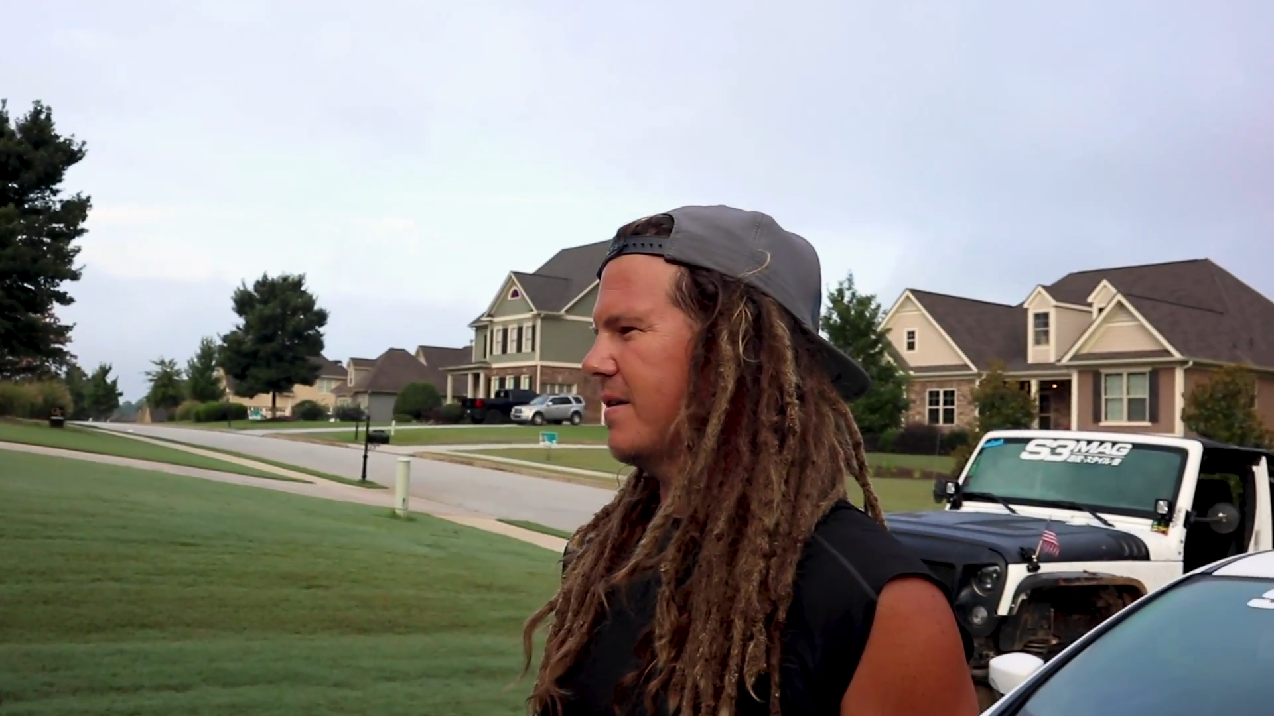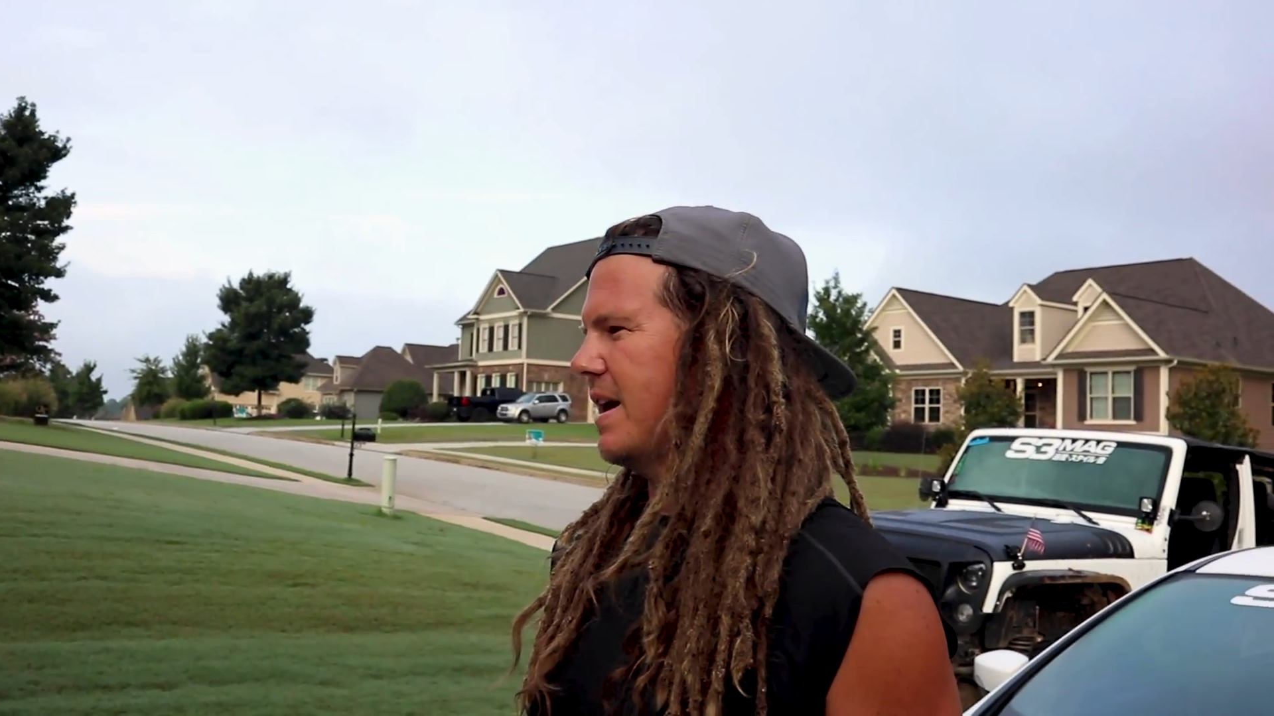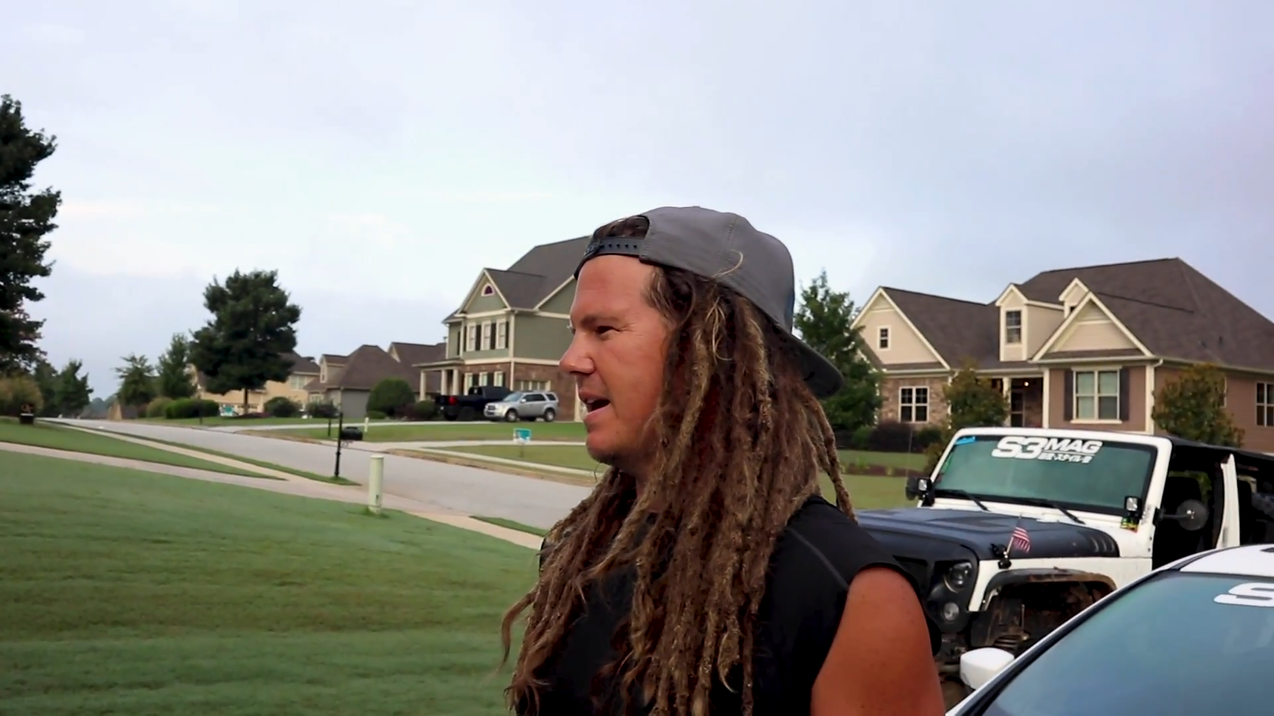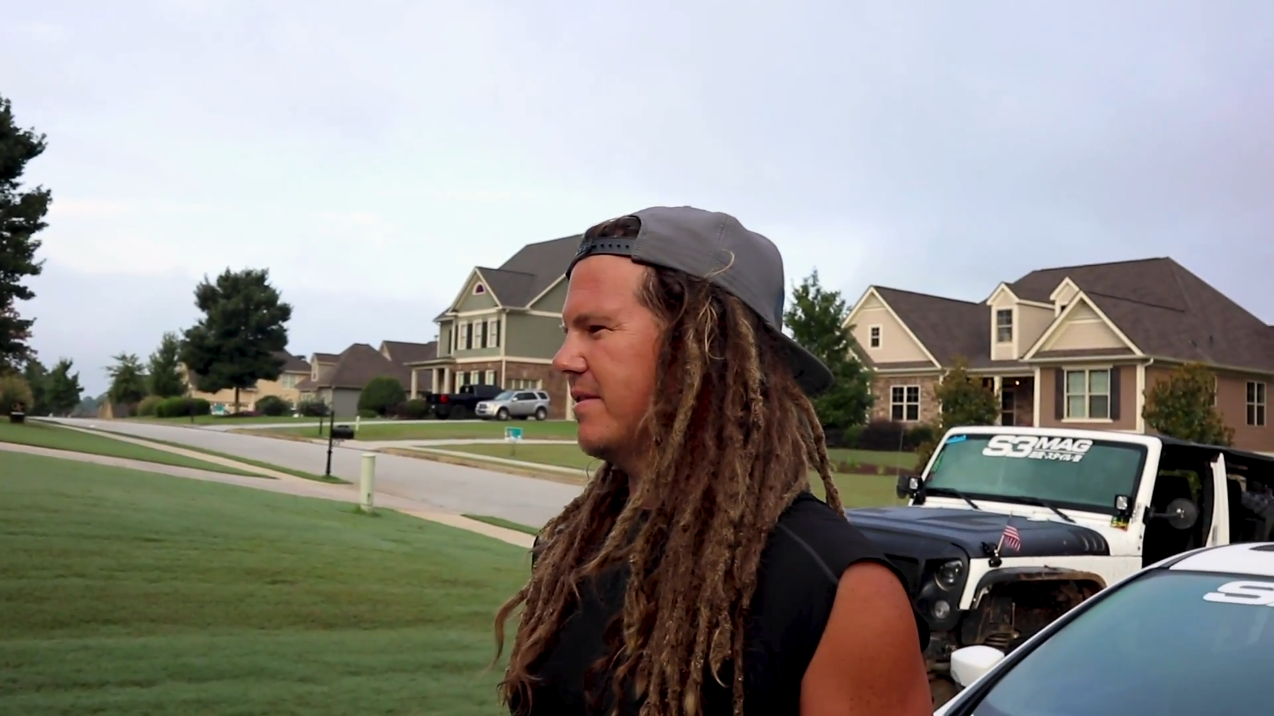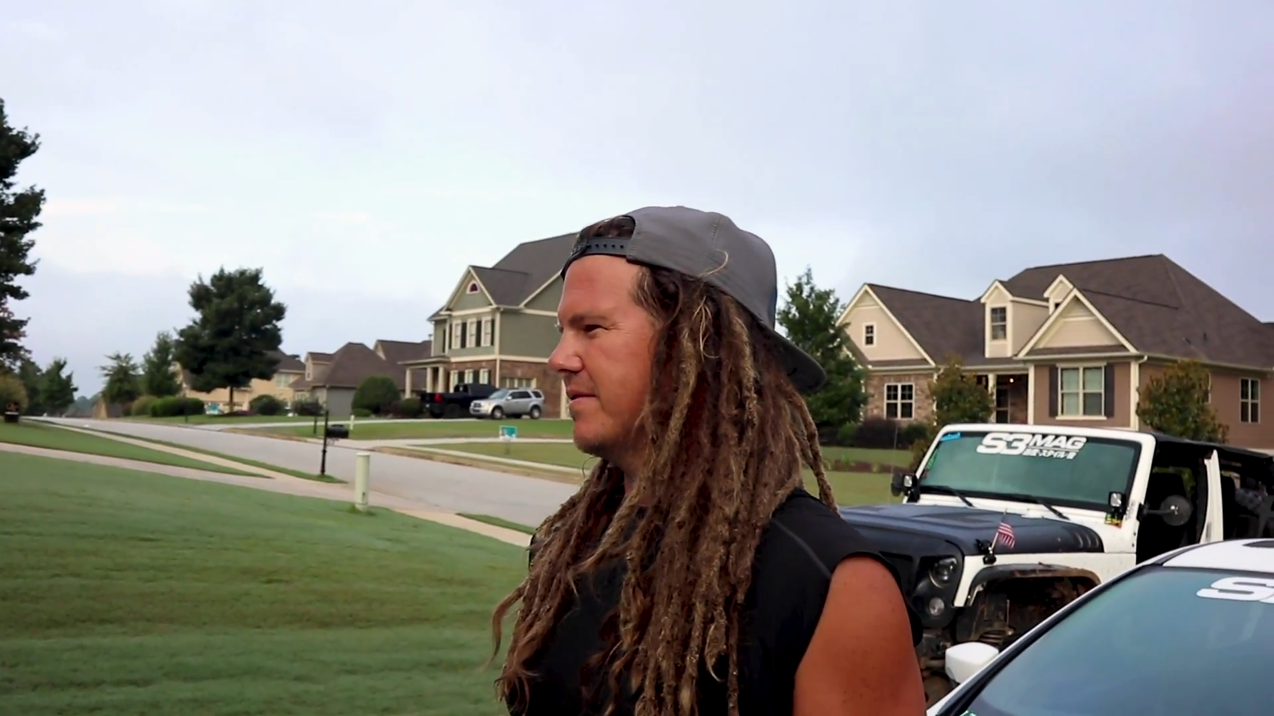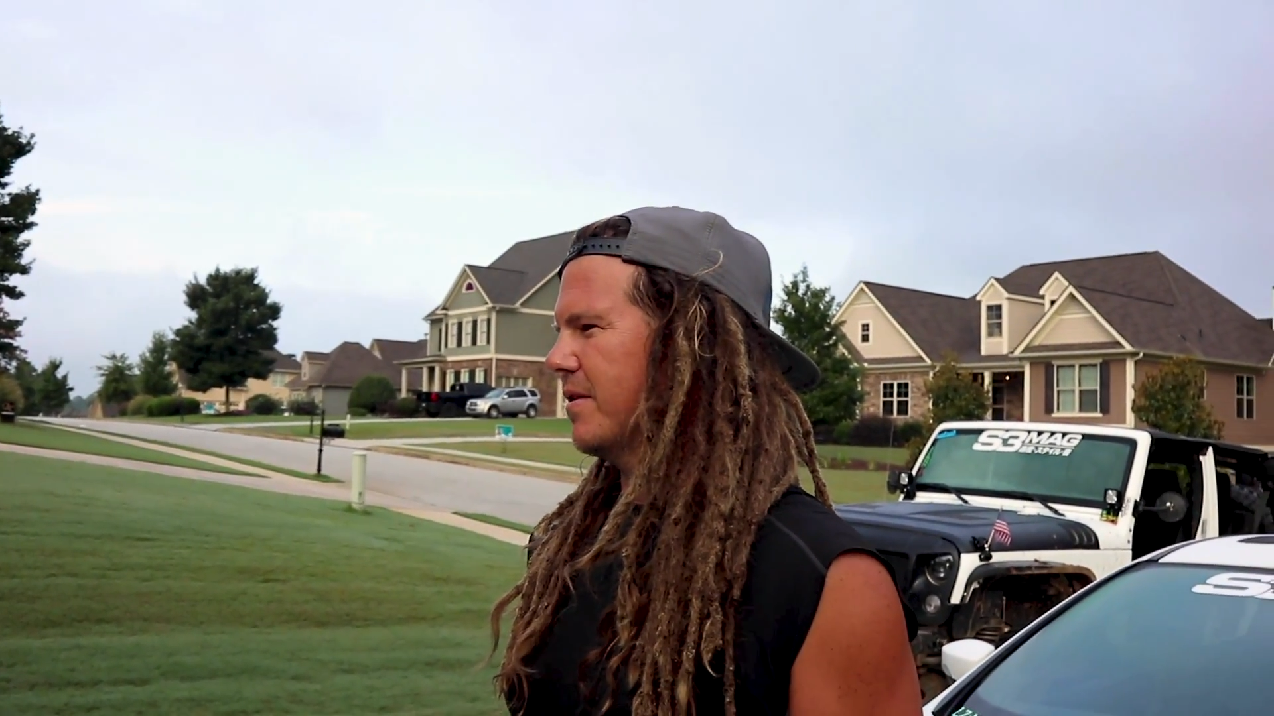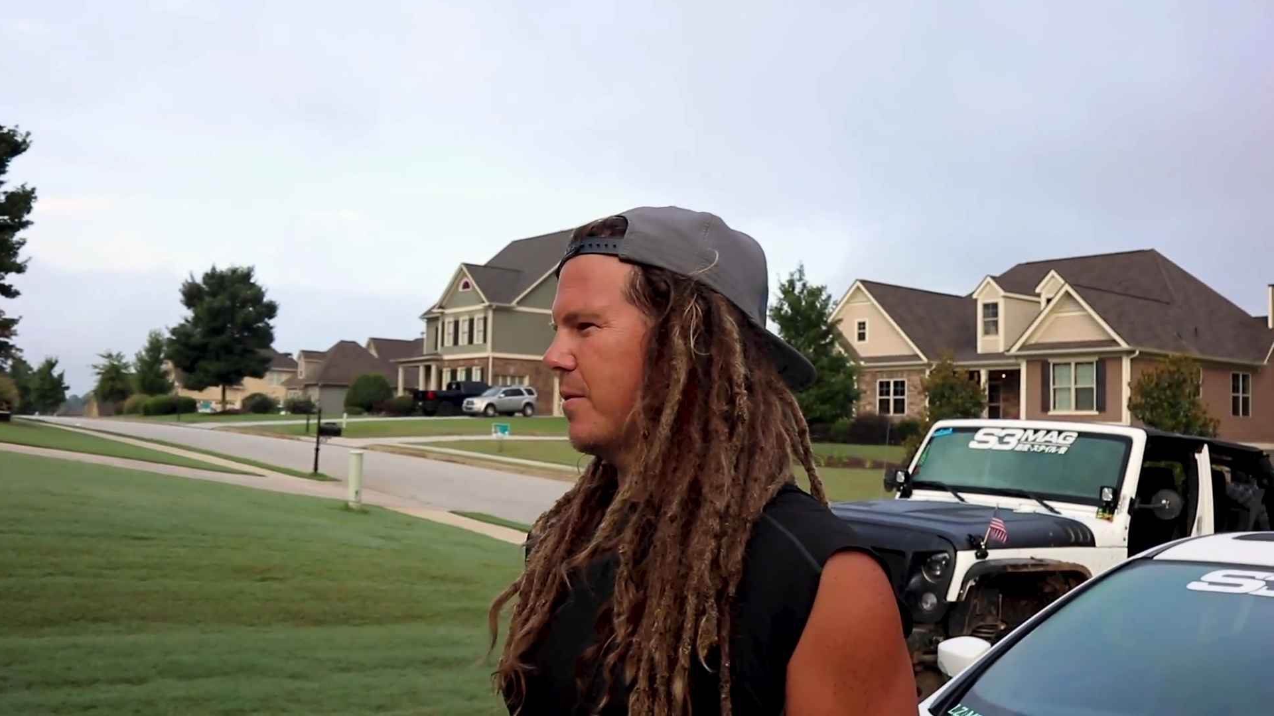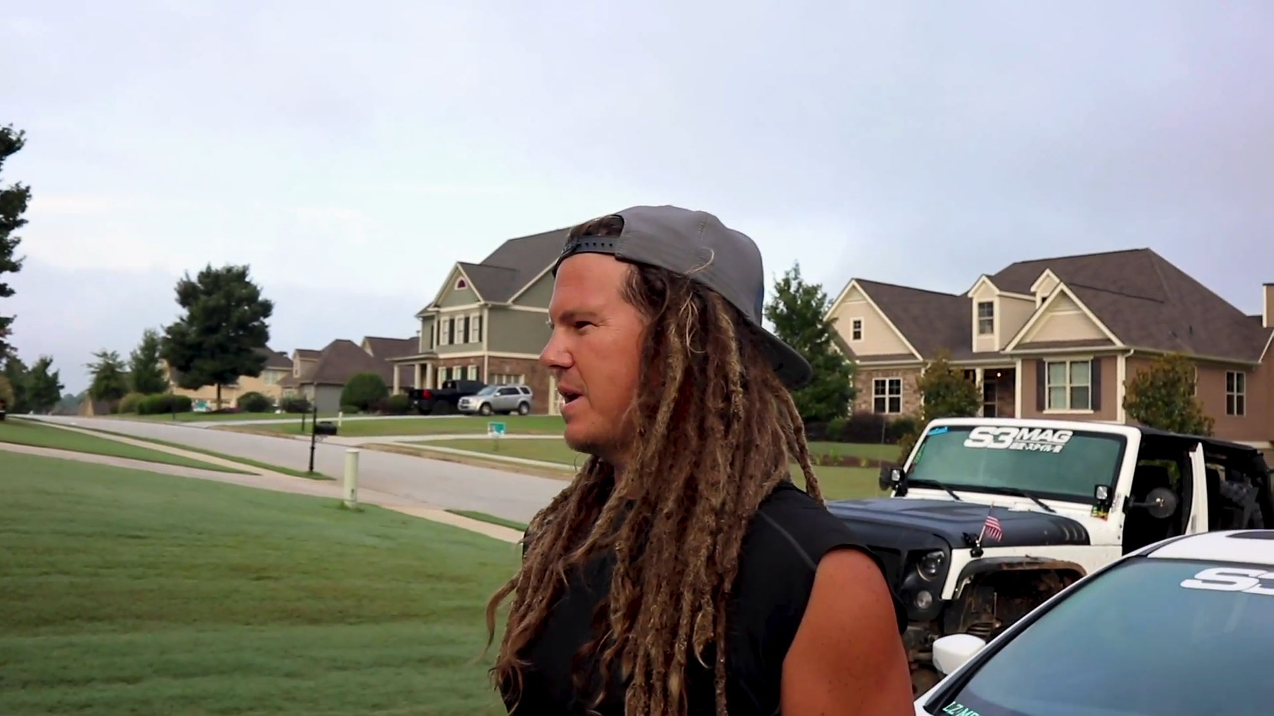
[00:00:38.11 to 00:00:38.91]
We have it for a